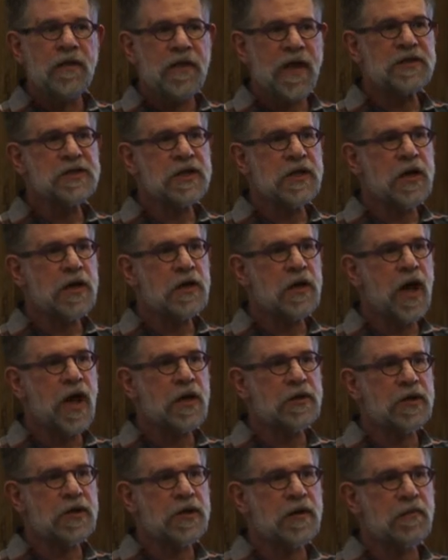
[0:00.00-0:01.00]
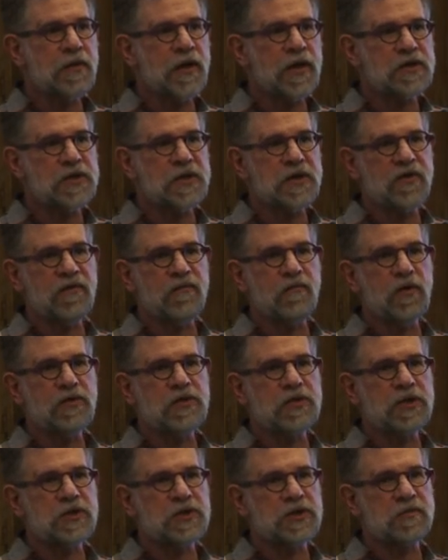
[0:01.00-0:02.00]
that's going to knock the complexity of
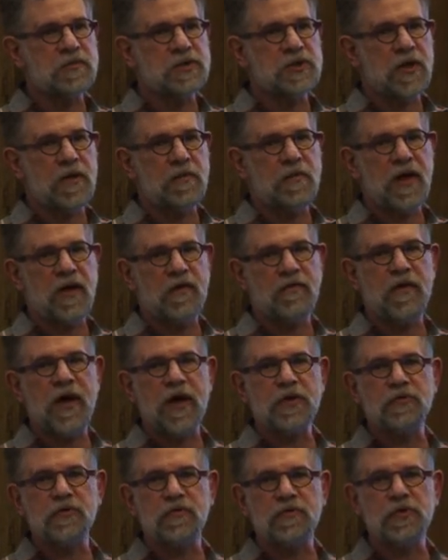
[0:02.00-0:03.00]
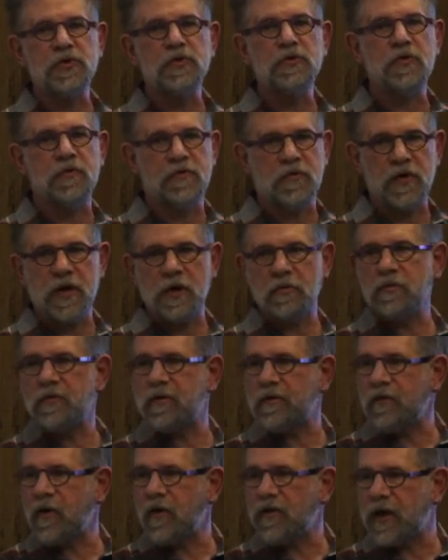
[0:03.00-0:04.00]
most systems down by a factor of 2 if you get
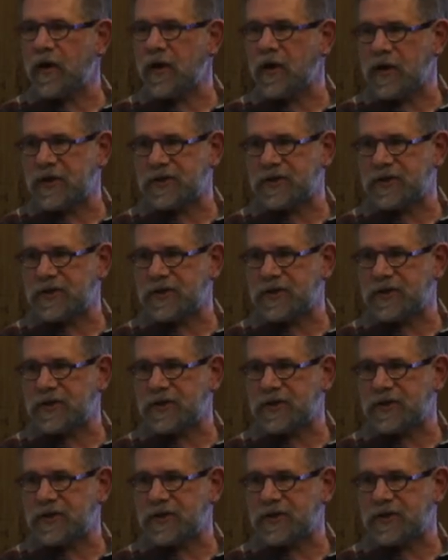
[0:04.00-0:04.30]
rid of all that